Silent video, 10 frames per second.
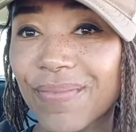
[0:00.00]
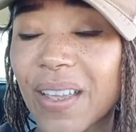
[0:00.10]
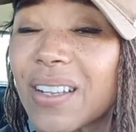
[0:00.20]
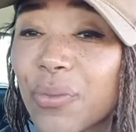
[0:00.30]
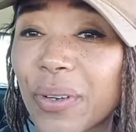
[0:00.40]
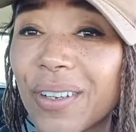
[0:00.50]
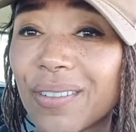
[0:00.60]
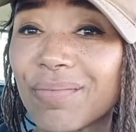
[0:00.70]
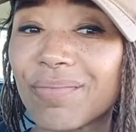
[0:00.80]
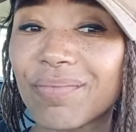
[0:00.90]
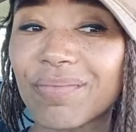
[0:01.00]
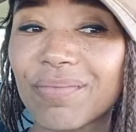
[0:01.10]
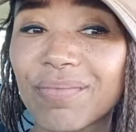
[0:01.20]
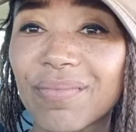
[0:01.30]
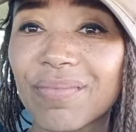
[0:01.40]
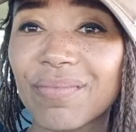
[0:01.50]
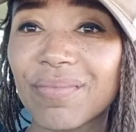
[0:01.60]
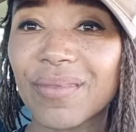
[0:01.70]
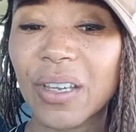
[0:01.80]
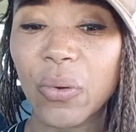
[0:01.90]
It's real.
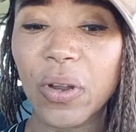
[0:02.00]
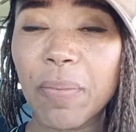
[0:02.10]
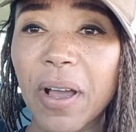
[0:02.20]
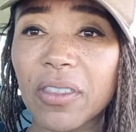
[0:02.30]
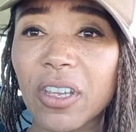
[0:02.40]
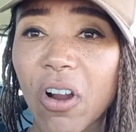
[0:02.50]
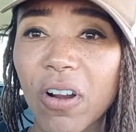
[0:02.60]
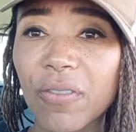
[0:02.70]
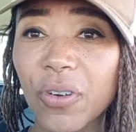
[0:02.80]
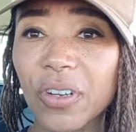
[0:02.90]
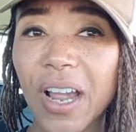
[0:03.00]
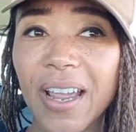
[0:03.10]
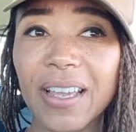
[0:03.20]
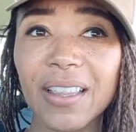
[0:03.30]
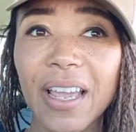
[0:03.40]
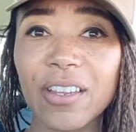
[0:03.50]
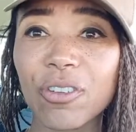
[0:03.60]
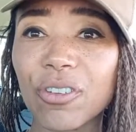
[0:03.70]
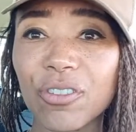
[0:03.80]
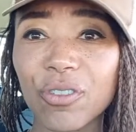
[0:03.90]
What about the carnivore diet? Like,
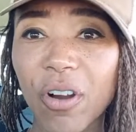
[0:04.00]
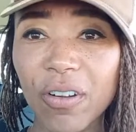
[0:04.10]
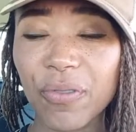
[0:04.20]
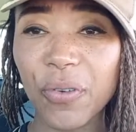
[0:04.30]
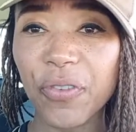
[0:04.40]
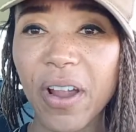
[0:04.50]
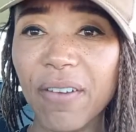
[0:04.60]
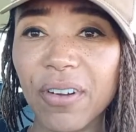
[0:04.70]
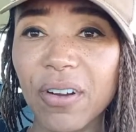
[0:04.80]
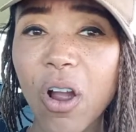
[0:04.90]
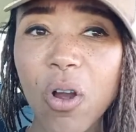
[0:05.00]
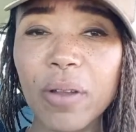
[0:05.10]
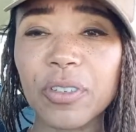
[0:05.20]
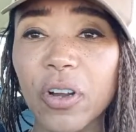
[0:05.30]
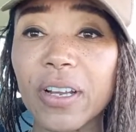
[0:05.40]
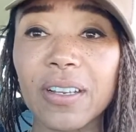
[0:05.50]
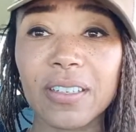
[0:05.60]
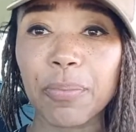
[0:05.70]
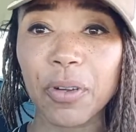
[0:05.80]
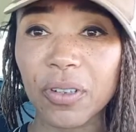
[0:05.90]
you can do carnivore forever. Oh, I'm sorry,
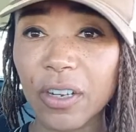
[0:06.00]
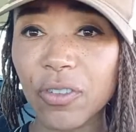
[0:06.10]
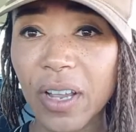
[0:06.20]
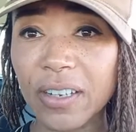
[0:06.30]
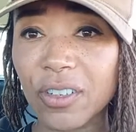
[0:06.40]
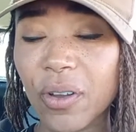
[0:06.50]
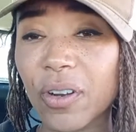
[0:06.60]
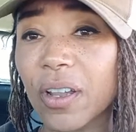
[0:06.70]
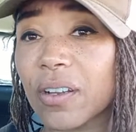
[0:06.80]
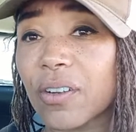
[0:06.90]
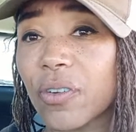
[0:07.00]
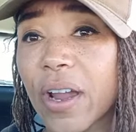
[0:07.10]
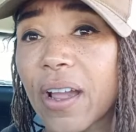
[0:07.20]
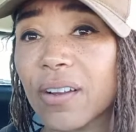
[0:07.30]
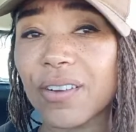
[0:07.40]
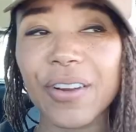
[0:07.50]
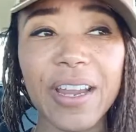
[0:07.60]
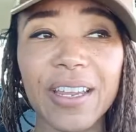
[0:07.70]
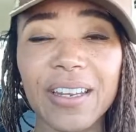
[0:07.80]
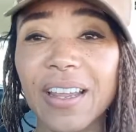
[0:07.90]
except your electrolytes go to
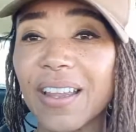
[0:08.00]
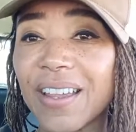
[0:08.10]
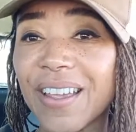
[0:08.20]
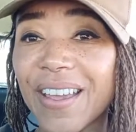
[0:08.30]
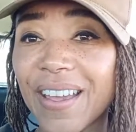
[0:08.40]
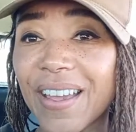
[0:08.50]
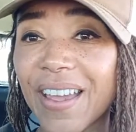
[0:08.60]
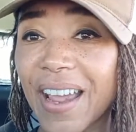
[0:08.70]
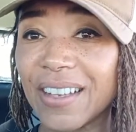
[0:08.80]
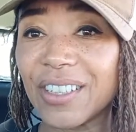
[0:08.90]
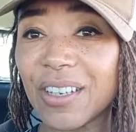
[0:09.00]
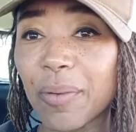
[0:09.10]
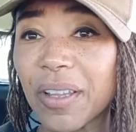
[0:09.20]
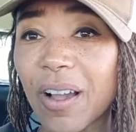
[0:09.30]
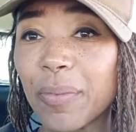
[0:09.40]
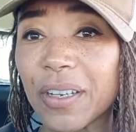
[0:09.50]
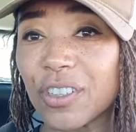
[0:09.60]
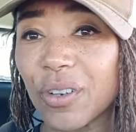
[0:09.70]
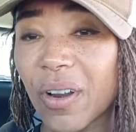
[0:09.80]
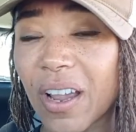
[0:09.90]
cranking HELL because
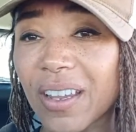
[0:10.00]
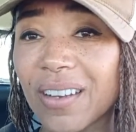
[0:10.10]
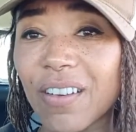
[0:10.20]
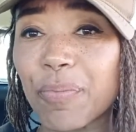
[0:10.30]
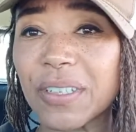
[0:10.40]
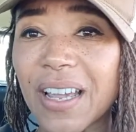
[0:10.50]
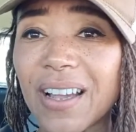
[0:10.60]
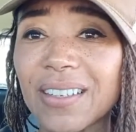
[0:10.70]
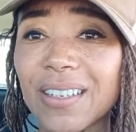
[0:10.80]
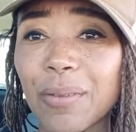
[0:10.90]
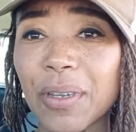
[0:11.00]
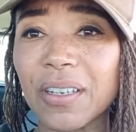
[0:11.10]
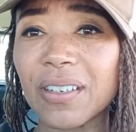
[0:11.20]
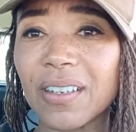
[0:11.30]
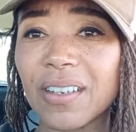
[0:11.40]
you don't get enough potassium in.